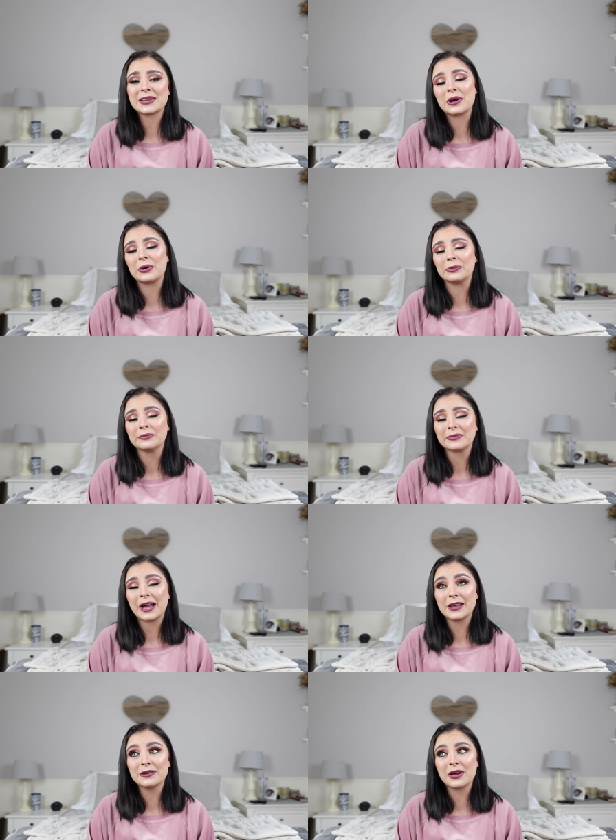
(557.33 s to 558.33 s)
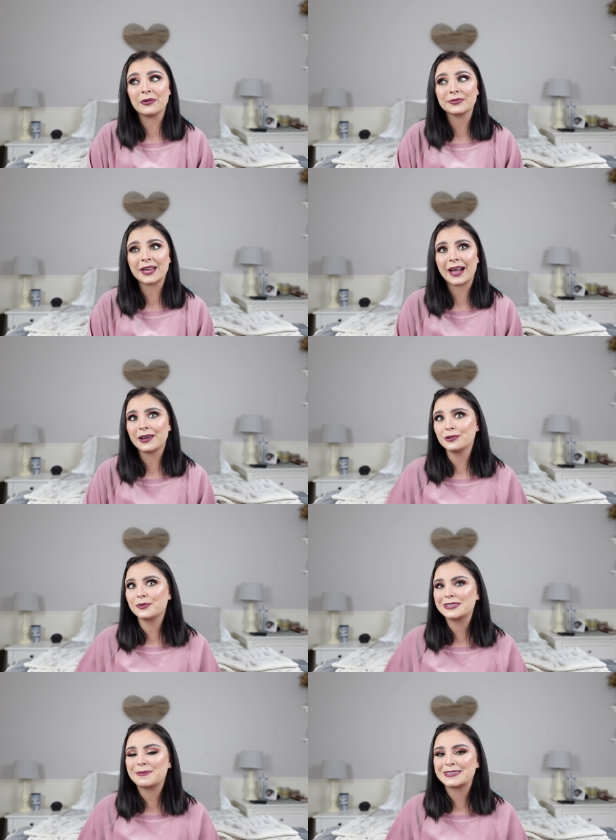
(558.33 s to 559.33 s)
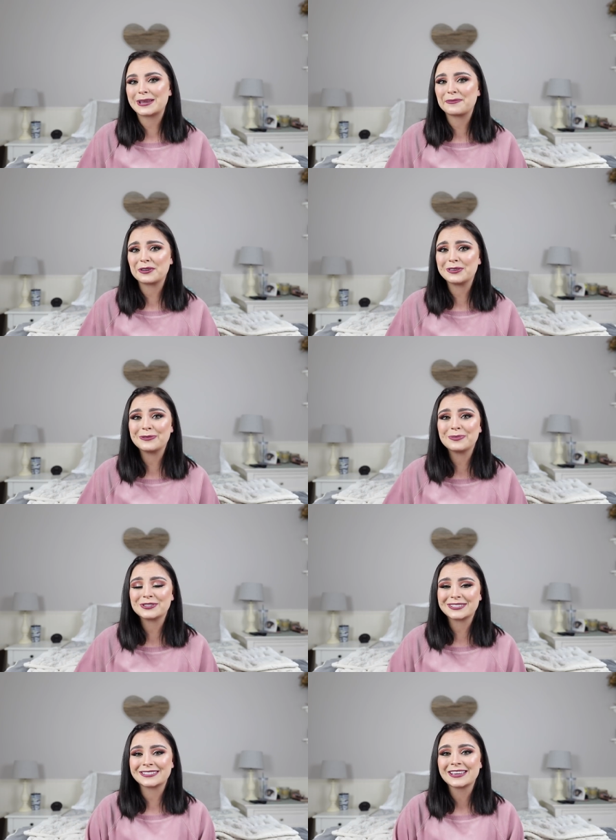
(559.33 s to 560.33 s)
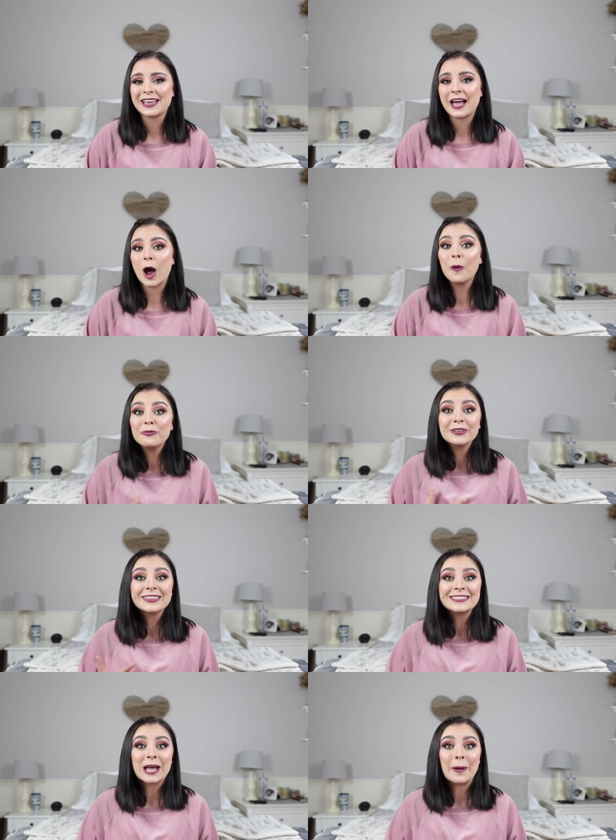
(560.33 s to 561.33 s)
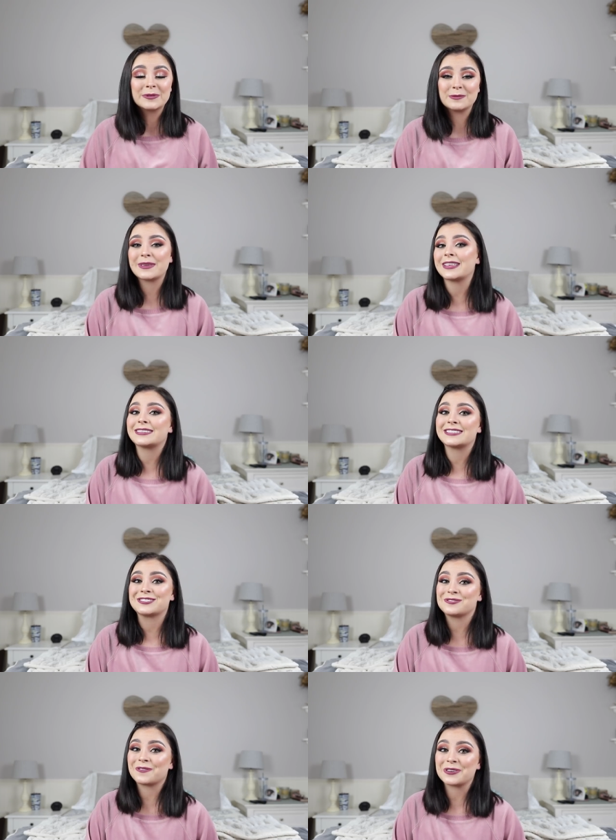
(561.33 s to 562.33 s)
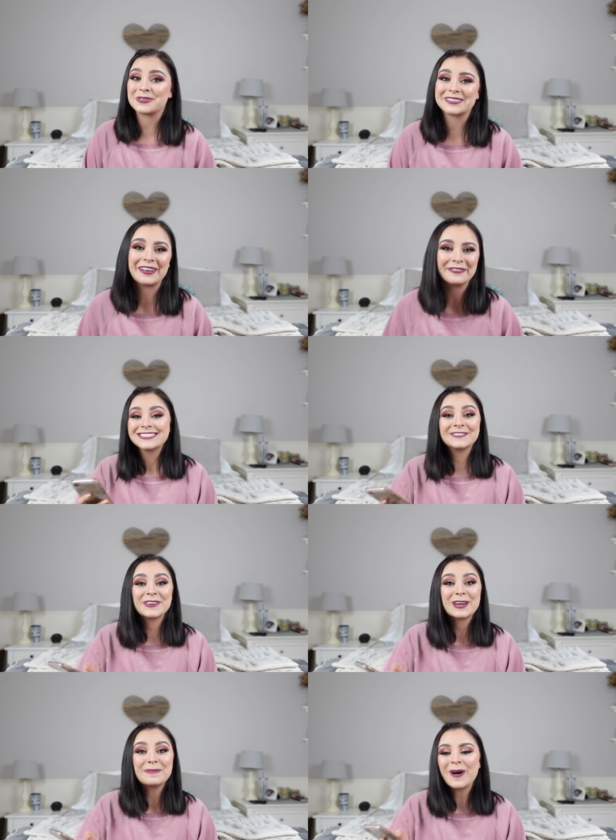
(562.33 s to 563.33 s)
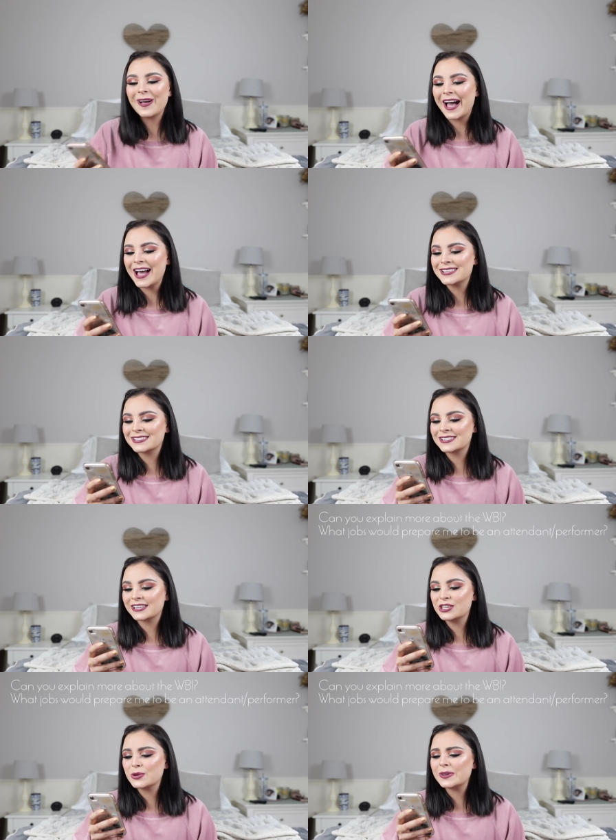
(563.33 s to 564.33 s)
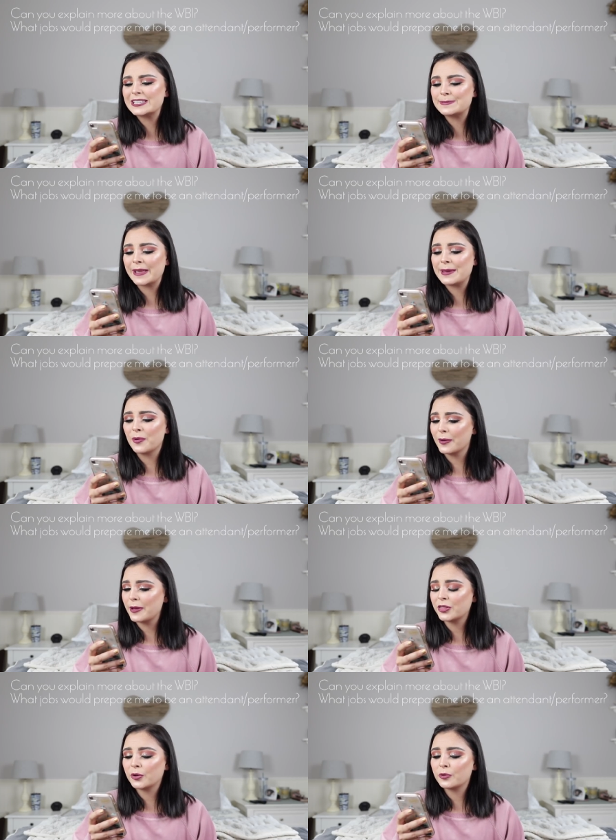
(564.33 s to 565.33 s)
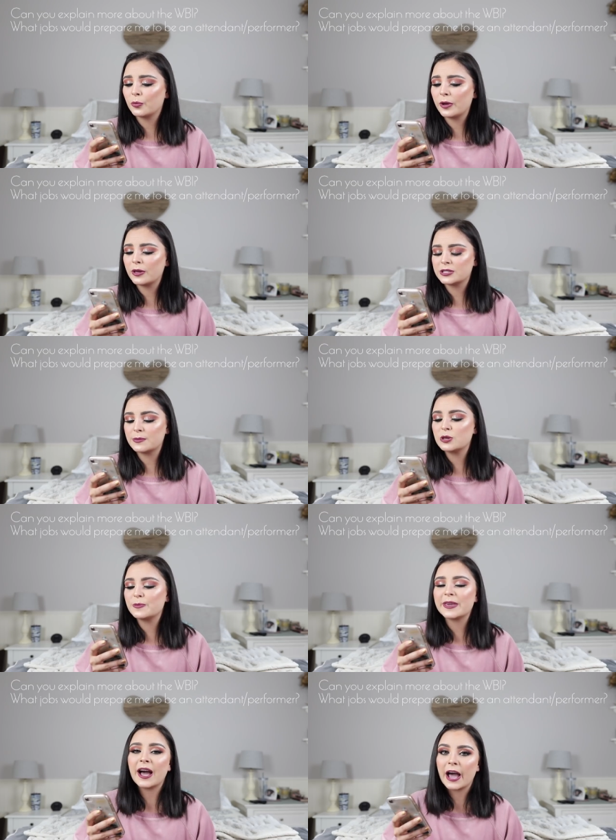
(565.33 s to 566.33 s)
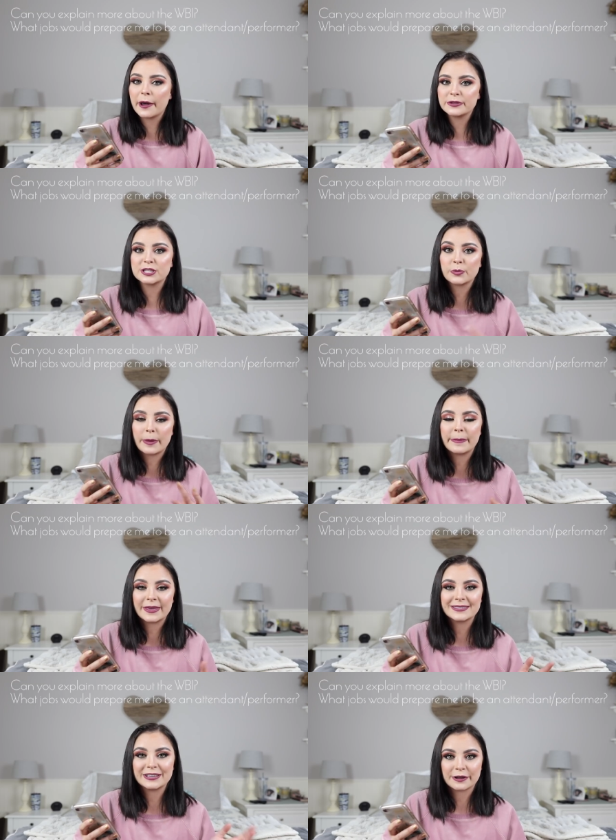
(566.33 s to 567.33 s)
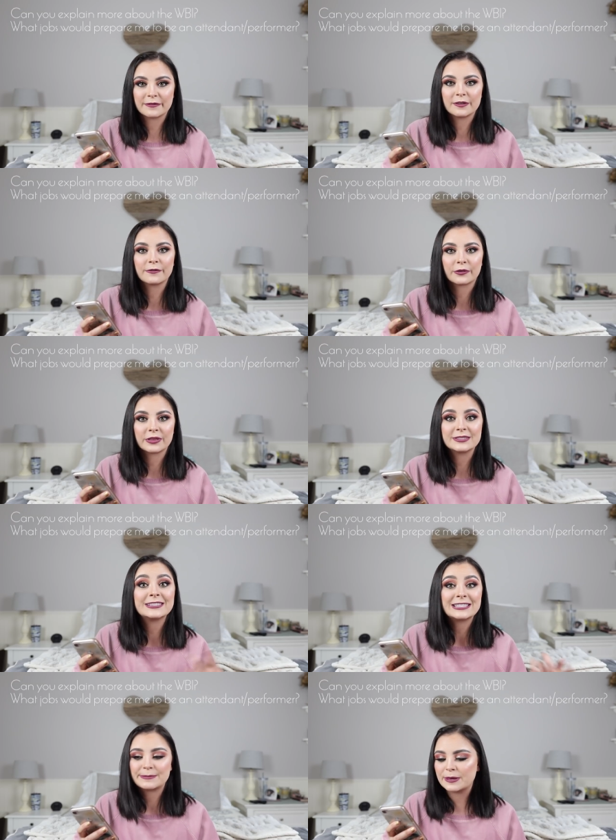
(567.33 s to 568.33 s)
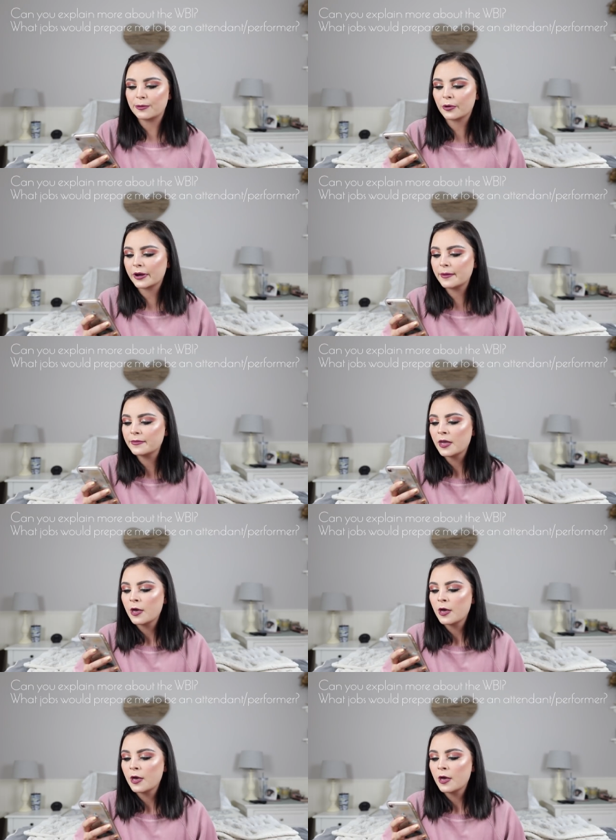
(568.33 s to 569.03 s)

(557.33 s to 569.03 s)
So I don't know. Yeah, I don't know what's the best time for you, but just hopefully this helps you make that decision for yourself. Devika Paul asks, can you explain more about the WBI, which is web-based interview for the DCP program?